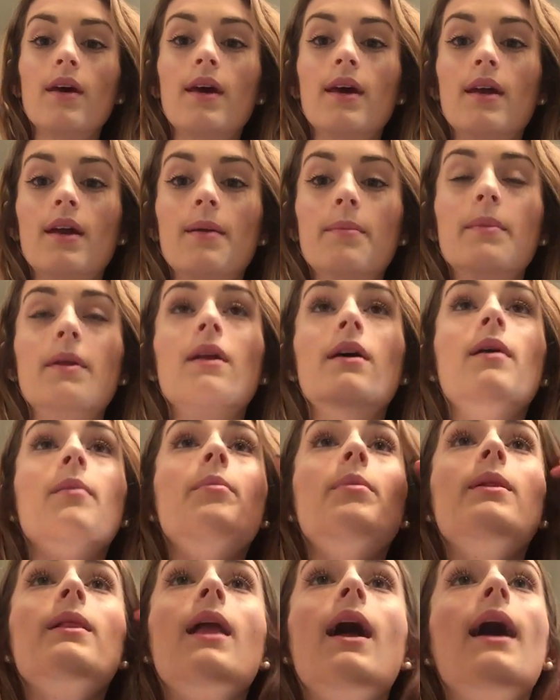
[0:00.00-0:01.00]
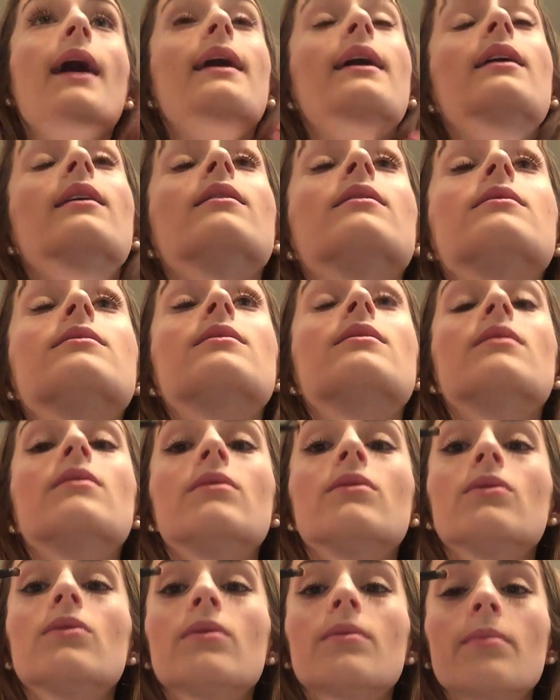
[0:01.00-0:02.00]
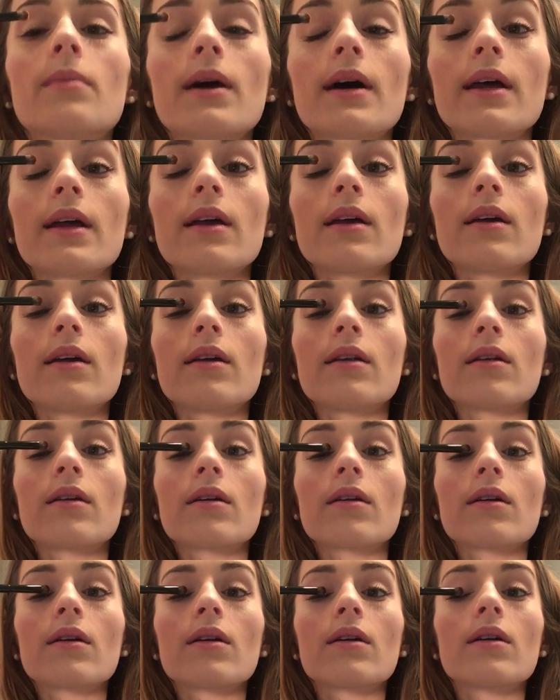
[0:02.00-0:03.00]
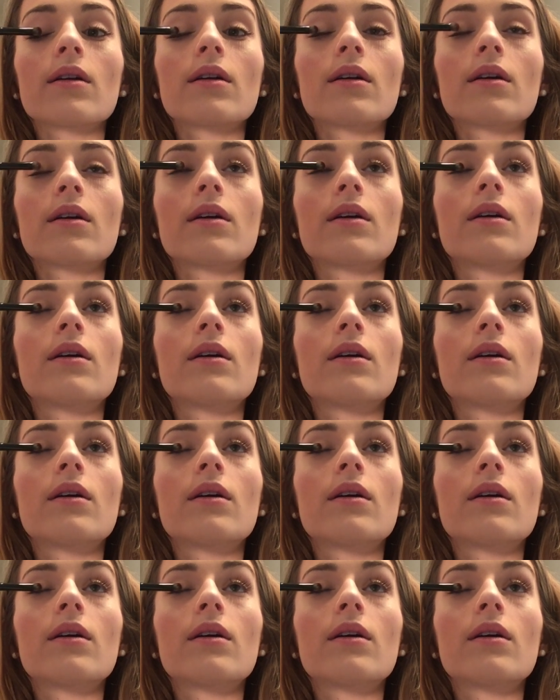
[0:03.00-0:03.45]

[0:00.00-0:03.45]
and I'm gonna apply it to my inner